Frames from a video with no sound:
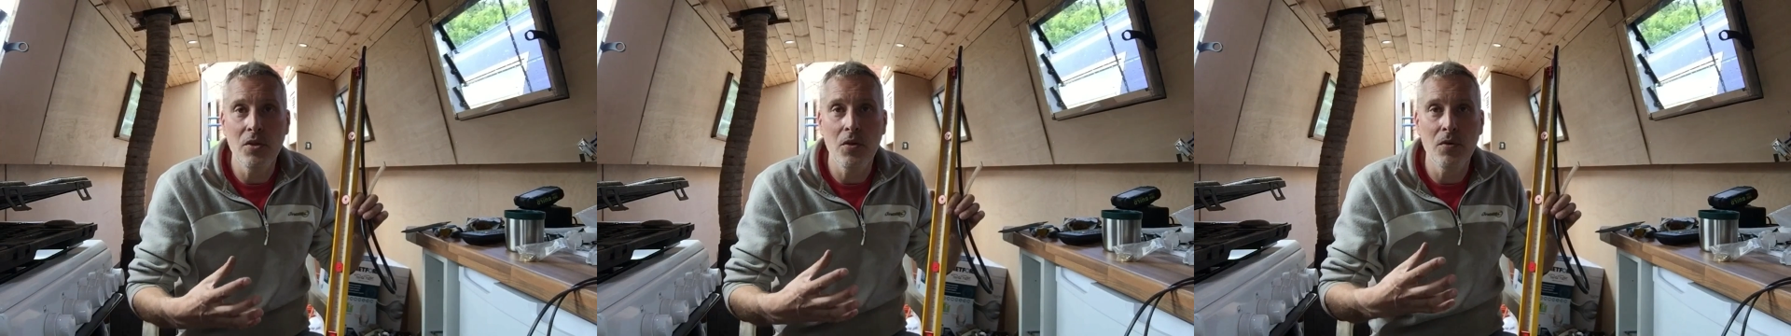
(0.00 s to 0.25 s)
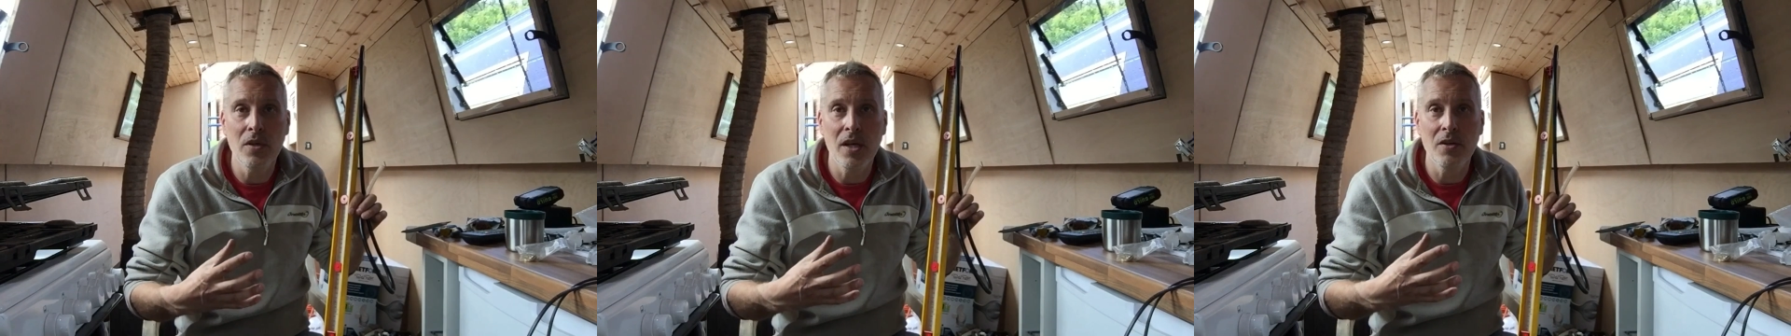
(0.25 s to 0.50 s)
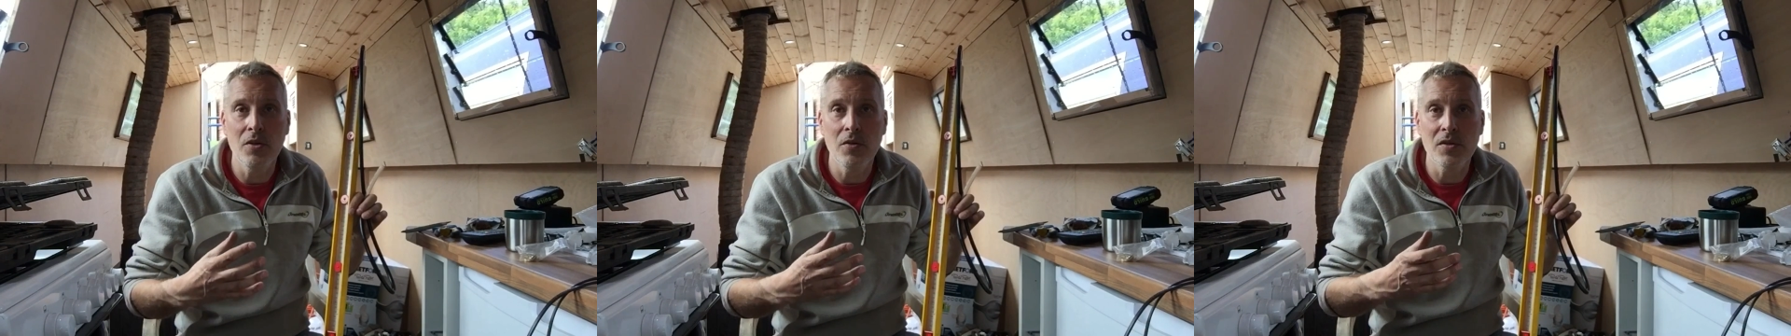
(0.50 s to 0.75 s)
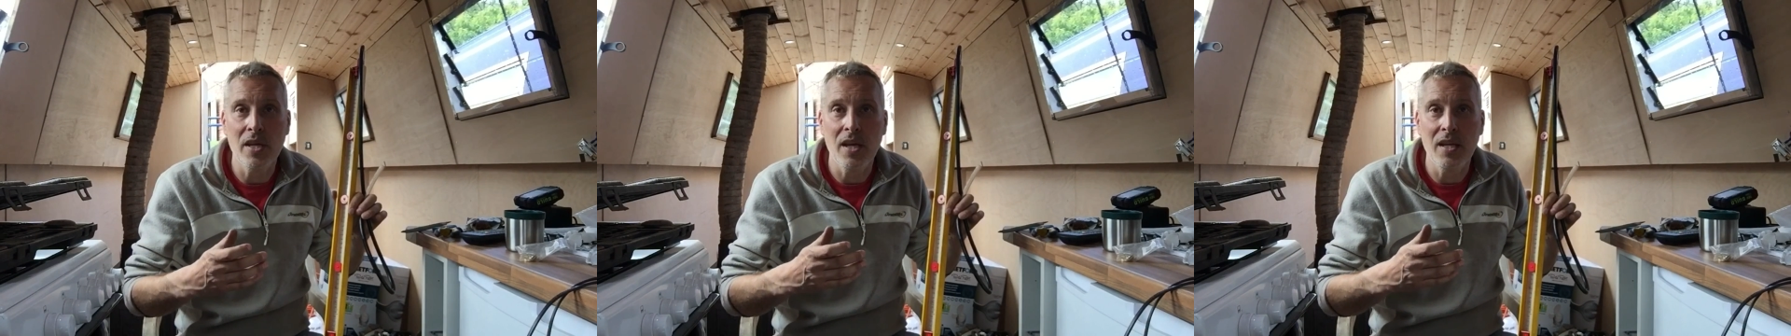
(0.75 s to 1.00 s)
You can
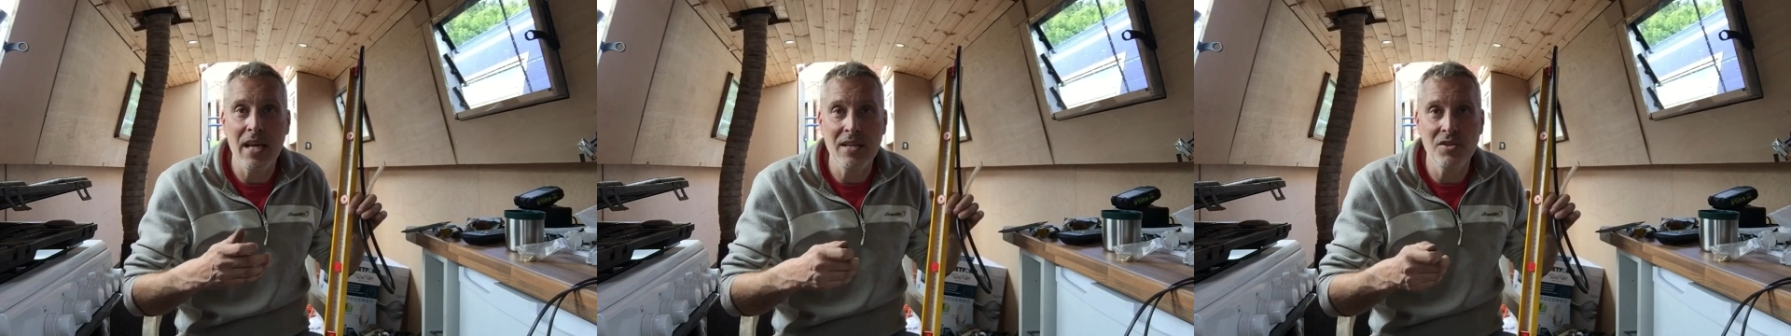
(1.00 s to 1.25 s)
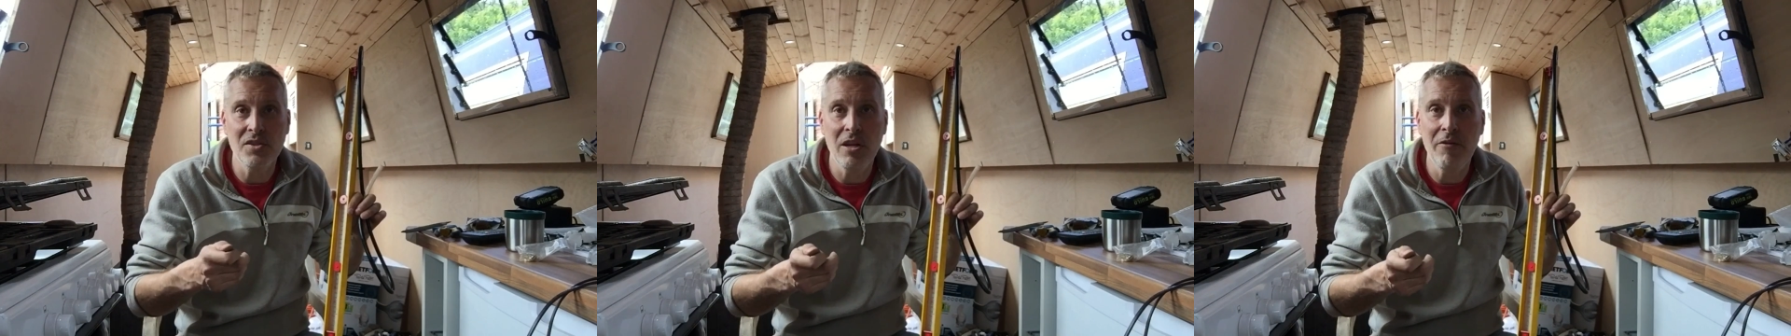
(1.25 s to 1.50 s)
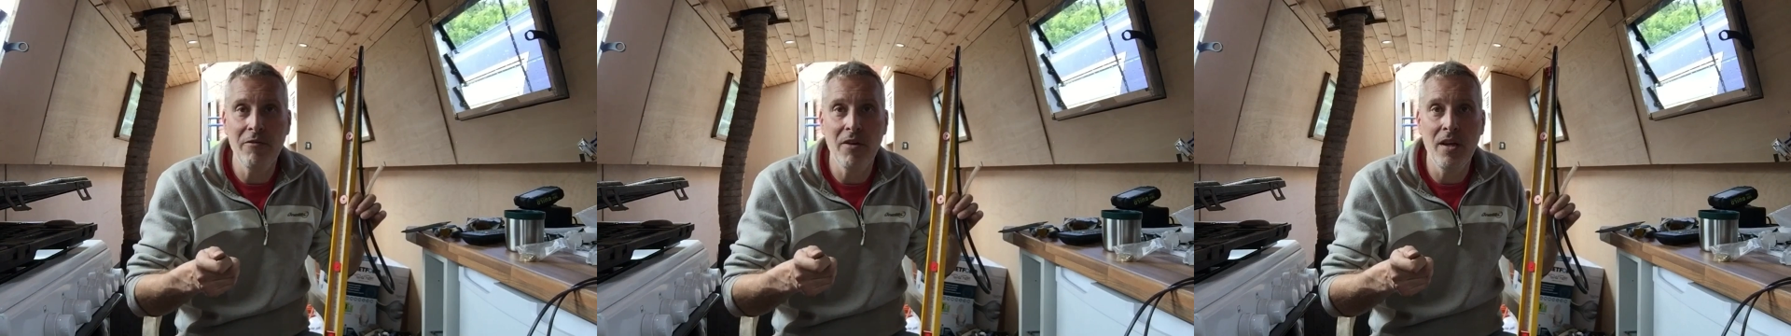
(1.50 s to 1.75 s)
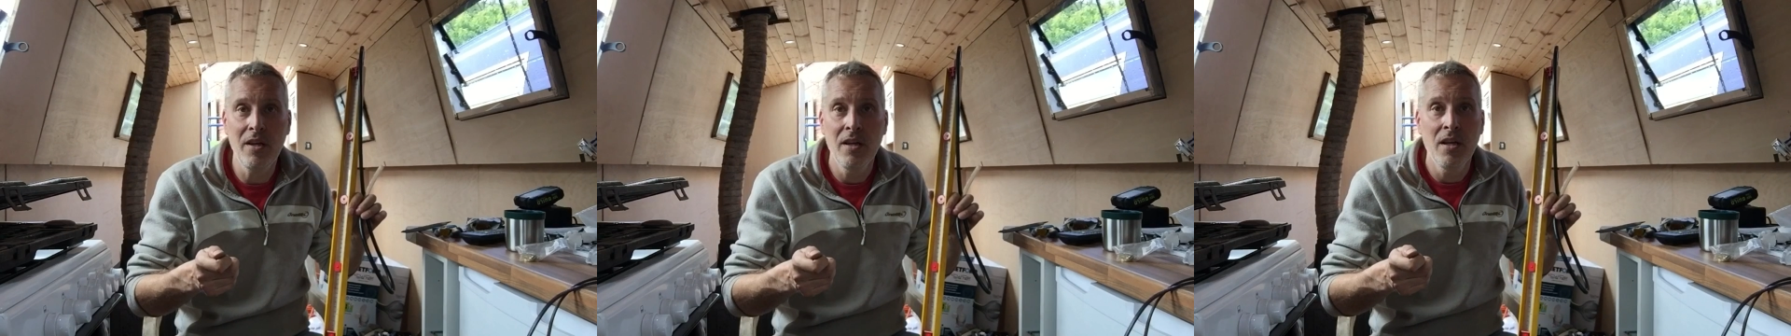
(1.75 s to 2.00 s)
use a gas
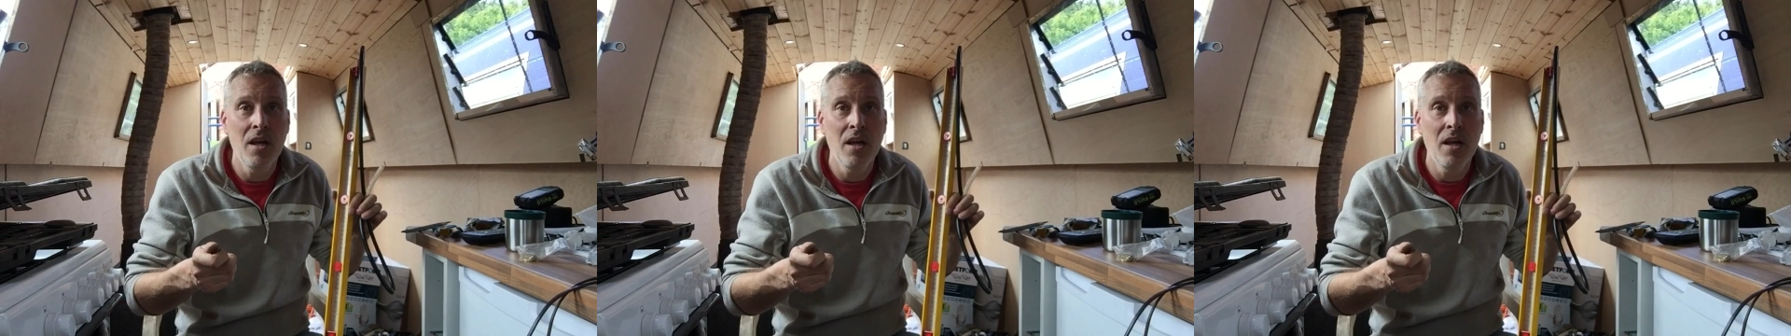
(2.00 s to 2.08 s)
sniffer,